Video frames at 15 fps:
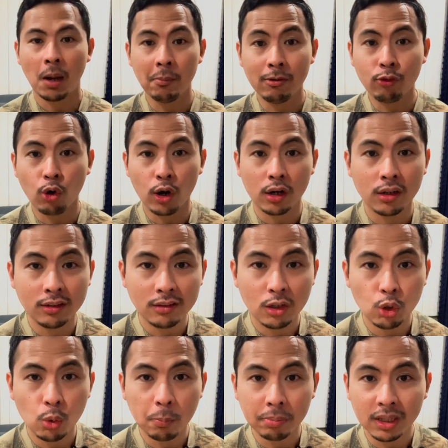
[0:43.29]
Before I
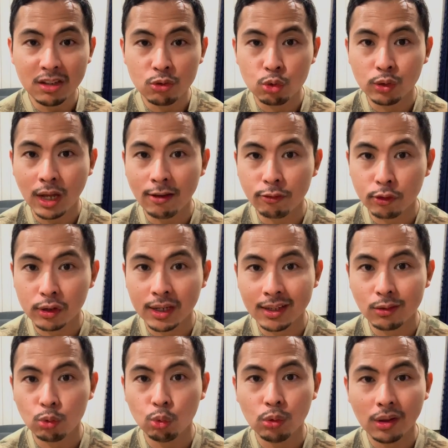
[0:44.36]
continue, please do not forget
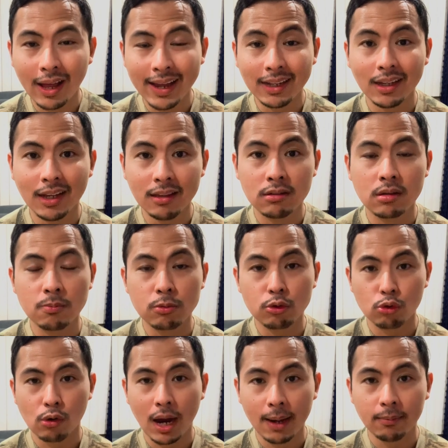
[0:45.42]
to like and
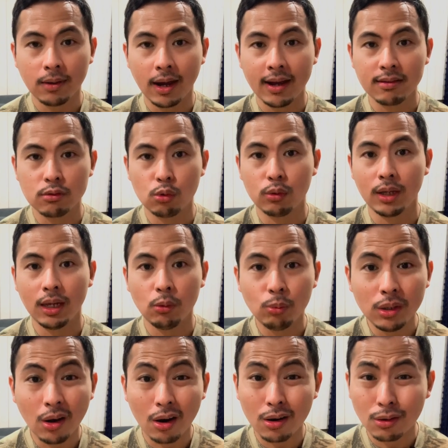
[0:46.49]
subscribe, guys, okay?
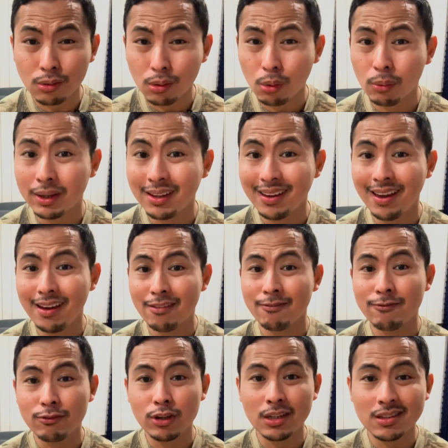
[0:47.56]
We are growing
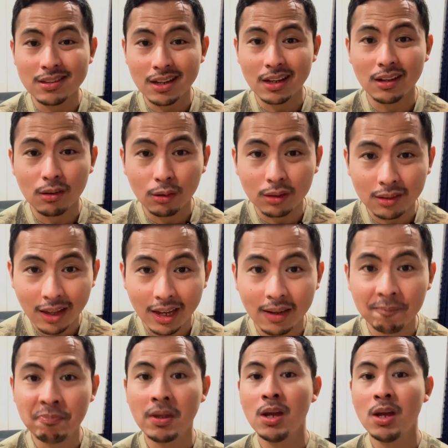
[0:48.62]
every single day.